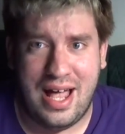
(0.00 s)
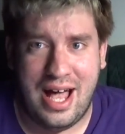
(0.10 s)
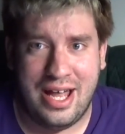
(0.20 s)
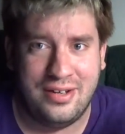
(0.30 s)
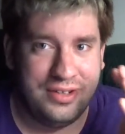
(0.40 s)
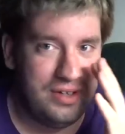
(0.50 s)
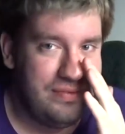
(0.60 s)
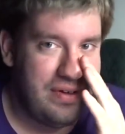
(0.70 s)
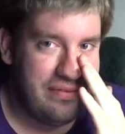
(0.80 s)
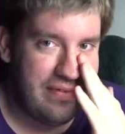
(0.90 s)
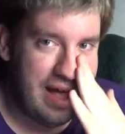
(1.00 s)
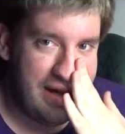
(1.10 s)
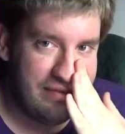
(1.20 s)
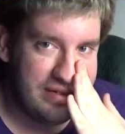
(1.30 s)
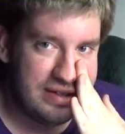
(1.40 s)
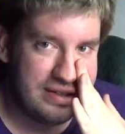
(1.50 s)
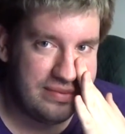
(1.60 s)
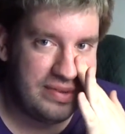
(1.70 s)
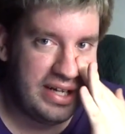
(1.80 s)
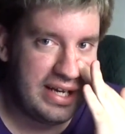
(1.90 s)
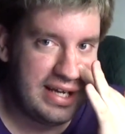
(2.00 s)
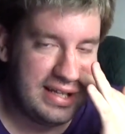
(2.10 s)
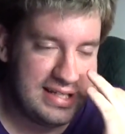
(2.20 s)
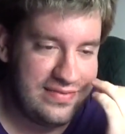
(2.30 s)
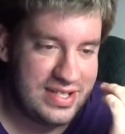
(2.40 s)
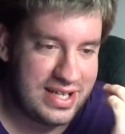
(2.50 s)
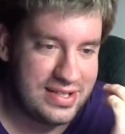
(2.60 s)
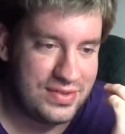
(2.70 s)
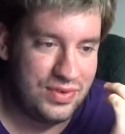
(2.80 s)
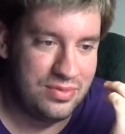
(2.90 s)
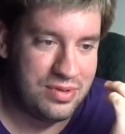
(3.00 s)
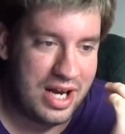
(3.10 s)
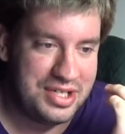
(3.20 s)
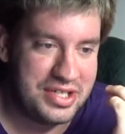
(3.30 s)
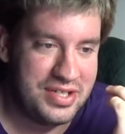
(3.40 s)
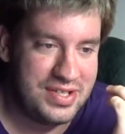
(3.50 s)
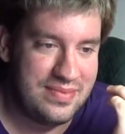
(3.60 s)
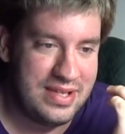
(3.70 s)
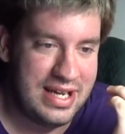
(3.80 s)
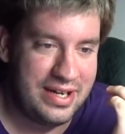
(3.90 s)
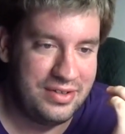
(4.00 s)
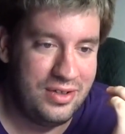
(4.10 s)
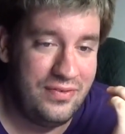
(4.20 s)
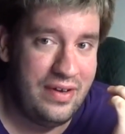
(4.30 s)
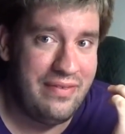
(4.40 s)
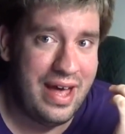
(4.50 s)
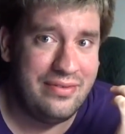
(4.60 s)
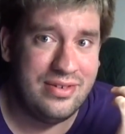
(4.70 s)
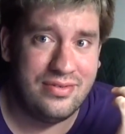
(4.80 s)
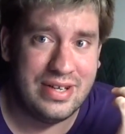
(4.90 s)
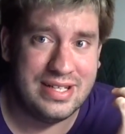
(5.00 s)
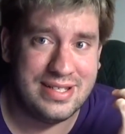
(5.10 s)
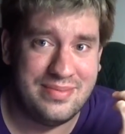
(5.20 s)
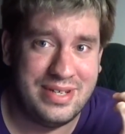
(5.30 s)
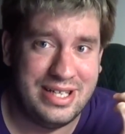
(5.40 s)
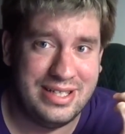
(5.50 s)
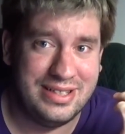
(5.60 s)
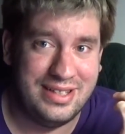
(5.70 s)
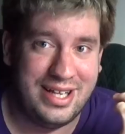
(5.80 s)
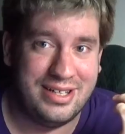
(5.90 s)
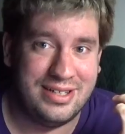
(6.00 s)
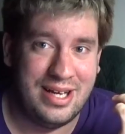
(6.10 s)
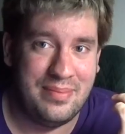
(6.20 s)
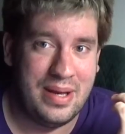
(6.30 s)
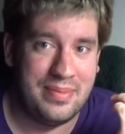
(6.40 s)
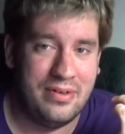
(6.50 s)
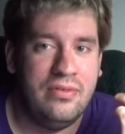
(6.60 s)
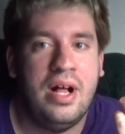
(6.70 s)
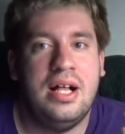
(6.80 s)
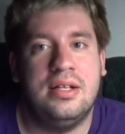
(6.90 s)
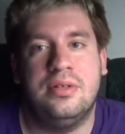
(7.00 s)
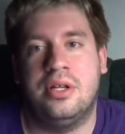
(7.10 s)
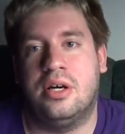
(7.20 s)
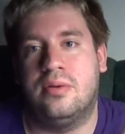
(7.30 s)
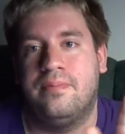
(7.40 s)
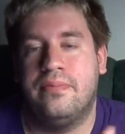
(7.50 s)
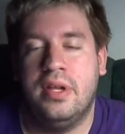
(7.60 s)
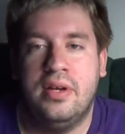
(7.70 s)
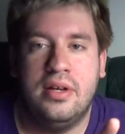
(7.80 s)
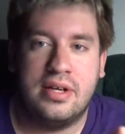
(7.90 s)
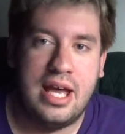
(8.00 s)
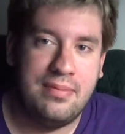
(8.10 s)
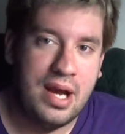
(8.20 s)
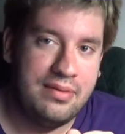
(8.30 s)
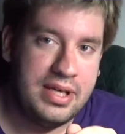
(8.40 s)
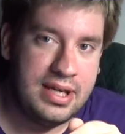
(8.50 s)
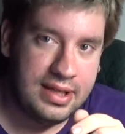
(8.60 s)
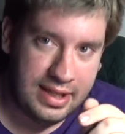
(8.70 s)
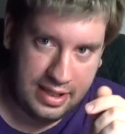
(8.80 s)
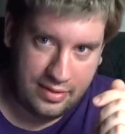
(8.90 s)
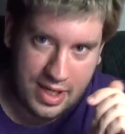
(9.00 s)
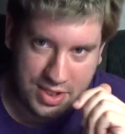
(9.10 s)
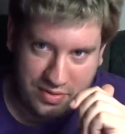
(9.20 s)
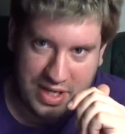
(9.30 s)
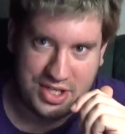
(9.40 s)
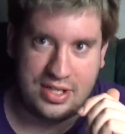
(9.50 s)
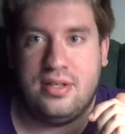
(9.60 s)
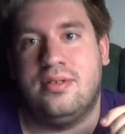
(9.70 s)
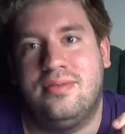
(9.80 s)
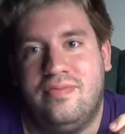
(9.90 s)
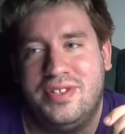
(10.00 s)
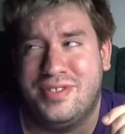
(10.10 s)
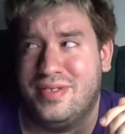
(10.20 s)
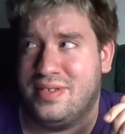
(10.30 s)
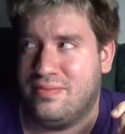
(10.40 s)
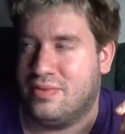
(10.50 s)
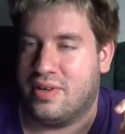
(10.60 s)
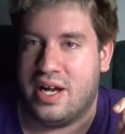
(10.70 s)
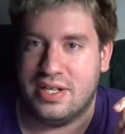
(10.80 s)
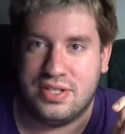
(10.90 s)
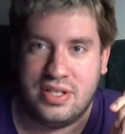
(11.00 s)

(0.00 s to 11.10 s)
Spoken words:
I don't know if I've ever, like, unless it was like a school project or something, I don't know if I've ever written somebody a letter on paper. Well, no. Okay, probably, like, graduation, which, oh gosh,